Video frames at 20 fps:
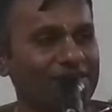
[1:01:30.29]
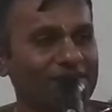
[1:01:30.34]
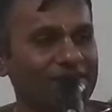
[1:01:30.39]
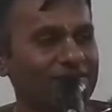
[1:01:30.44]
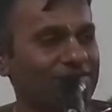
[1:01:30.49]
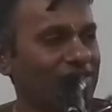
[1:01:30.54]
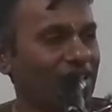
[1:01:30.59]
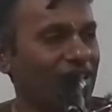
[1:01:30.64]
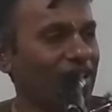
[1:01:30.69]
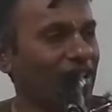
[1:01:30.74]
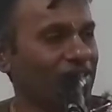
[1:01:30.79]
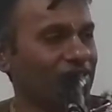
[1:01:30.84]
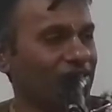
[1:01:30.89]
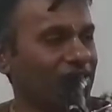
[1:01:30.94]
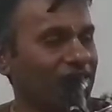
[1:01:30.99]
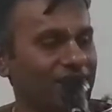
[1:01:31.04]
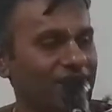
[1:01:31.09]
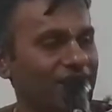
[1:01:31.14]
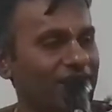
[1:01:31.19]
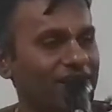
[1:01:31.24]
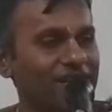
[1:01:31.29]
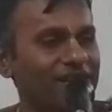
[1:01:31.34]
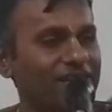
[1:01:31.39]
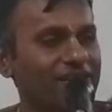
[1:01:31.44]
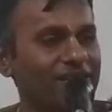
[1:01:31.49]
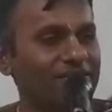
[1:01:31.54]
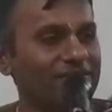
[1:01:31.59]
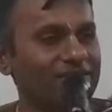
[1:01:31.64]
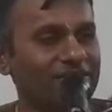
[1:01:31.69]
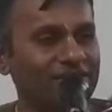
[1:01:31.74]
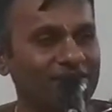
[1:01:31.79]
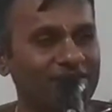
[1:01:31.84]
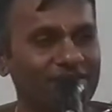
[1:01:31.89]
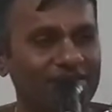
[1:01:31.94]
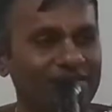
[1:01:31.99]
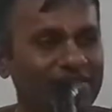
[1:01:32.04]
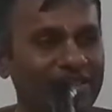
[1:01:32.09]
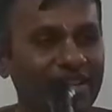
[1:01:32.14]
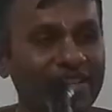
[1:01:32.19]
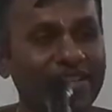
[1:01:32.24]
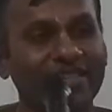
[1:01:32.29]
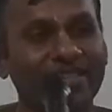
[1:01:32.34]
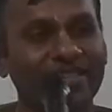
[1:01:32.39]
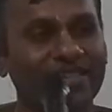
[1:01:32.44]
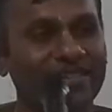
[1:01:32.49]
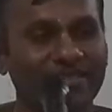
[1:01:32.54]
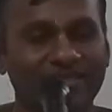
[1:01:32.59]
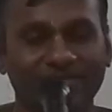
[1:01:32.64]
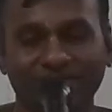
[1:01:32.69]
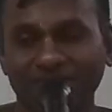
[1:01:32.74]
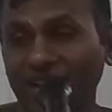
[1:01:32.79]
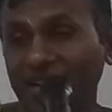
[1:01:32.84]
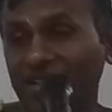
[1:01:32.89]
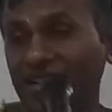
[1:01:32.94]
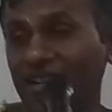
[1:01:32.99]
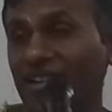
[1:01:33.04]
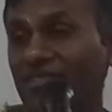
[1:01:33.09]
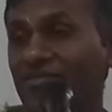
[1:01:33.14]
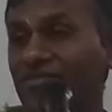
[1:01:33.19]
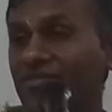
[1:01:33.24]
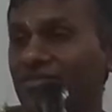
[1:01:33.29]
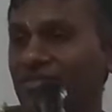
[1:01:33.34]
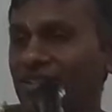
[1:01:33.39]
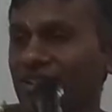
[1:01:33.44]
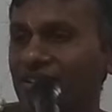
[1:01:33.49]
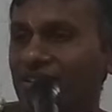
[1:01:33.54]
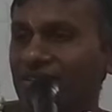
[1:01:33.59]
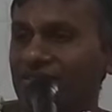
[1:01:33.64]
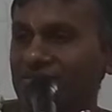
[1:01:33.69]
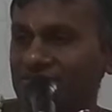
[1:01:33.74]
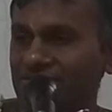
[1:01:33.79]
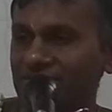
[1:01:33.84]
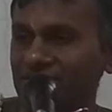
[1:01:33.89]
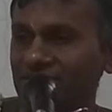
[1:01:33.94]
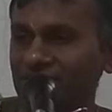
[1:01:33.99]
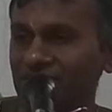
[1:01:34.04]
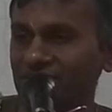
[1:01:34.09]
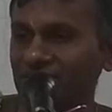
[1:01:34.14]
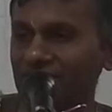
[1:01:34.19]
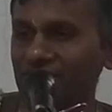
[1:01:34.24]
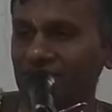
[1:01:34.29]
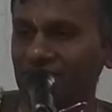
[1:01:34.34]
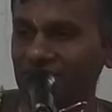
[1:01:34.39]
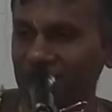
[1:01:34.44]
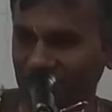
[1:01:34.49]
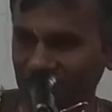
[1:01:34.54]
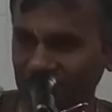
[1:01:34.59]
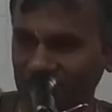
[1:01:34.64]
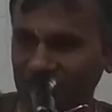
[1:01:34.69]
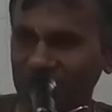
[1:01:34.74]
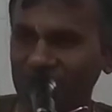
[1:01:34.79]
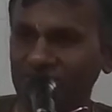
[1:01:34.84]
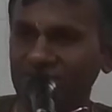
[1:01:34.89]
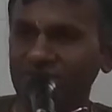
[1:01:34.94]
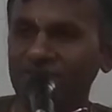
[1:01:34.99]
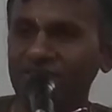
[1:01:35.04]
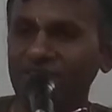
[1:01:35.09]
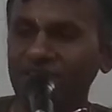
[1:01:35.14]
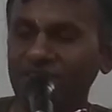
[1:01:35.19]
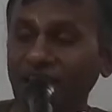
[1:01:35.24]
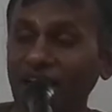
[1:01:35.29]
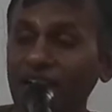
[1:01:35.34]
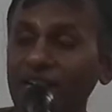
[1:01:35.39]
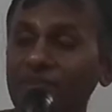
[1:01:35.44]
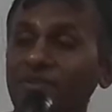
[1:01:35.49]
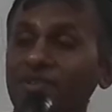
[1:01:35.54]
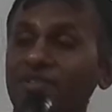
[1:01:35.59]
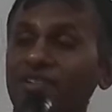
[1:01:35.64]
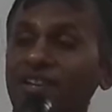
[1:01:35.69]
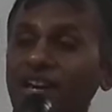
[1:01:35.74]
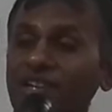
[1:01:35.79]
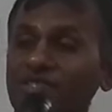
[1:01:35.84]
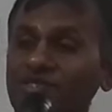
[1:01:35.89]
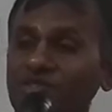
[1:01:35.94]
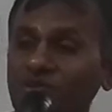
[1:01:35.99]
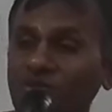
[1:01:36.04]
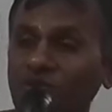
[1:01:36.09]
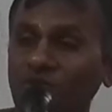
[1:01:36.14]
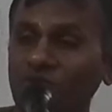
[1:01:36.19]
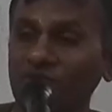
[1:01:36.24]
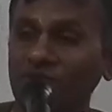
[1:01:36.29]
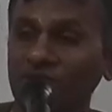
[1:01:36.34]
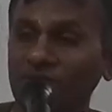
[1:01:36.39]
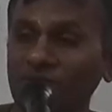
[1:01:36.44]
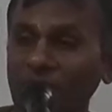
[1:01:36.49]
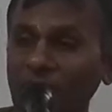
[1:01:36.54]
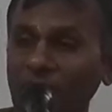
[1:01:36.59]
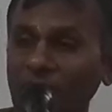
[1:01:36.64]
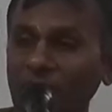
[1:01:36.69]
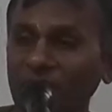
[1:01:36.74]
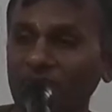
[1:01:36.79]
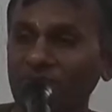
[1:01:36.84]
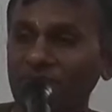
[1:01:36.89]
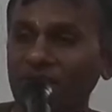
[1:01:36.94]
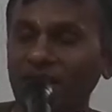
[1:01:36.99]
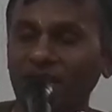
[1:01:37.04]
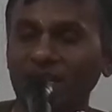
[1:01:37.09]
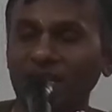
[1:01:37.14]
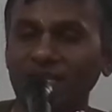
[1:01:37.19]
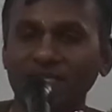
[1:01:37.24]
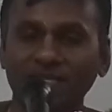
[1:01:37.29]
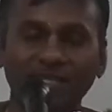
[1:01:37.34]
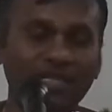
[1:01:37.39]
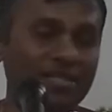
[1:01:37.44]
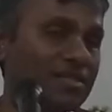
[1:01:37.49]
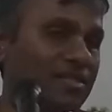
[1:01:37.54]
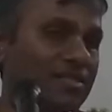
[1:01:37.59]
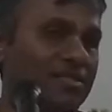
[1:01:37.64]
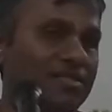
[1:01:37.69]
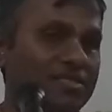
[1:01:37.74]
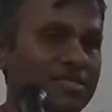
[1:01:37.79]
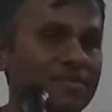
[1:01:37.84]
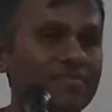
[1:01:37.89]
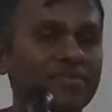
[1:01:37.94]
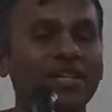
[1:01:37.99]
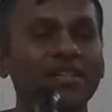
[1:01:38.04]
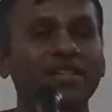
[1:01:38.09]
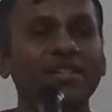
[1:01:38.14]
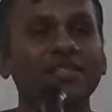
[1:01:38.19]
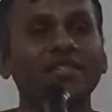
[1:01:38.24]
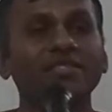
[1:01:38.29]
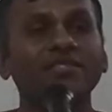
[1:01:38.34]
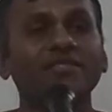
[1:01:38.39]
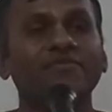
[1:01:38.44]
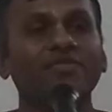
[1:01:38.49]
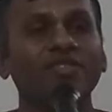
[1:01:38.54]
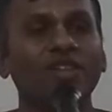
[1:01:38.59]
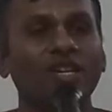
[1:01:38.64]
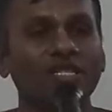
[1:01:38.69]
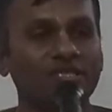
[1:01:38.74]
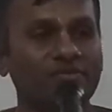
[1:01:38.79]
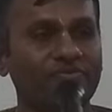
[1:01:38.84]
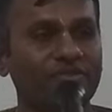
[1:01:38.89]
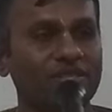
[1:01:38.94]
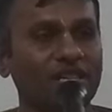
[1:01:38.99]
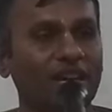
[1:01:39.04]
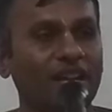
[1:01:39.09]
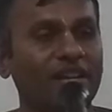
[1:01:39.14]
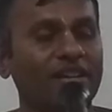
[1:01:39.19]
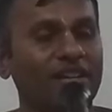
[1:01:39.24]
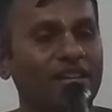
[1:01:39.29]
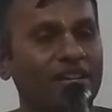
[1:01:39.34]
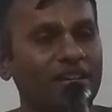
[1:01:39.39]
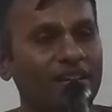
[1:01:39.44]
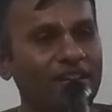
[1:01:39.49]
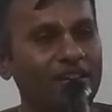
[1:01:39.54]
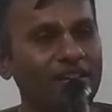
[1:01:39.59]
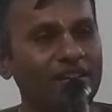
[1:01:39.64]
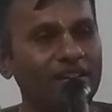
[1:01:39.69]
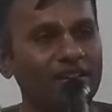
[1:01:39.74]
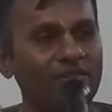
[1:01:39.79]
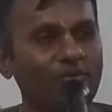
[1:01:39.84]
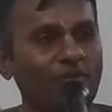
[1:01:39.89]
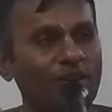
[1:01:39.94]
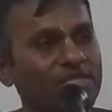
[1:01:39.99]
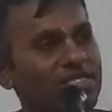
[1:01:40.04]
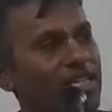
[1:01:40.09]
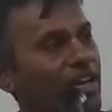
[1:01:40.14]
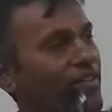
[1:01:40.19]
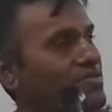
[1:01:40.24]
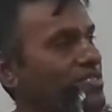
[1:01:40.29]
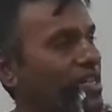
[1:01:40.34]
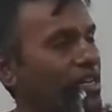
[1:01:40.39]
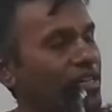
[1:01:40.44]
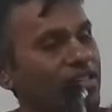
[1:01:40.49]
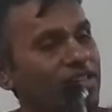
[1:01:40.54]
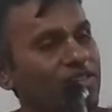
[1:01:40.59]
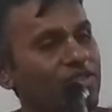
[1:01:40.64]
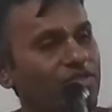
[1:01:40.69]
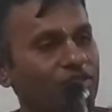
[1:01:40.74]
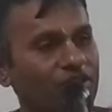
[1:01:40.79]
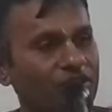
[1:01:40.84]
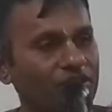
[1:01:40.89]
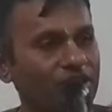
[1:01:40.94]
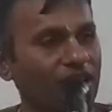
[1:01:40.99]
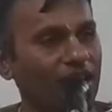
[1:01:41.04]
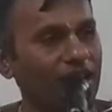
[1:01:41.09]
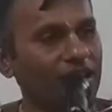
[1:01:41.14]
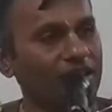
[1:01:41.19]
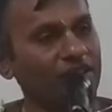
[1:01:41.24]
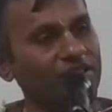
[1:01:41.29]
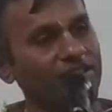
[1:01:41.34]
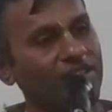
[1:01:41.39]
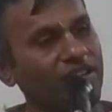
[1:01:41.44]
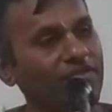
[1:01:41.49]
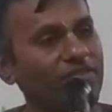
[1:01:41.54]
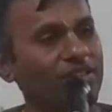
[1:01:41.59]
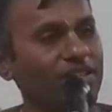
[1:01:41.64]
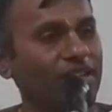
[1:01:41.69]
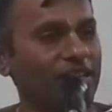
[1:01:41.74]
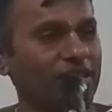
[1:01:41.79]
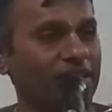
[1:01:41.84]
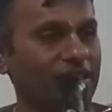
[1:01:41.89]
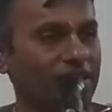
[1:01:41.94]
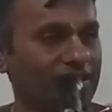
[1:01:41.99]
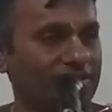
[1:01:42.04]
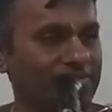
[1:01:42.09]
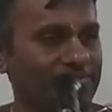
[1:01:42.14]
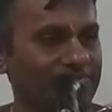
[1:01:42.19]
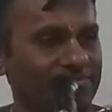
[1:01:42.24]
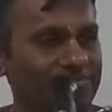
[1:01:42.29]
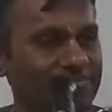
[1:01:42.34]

is not actually really taking that kind of interest. The child monkey has to hold. Similarly, there is a philosophy that once I have surrendered to Krishna, Krishna will take care.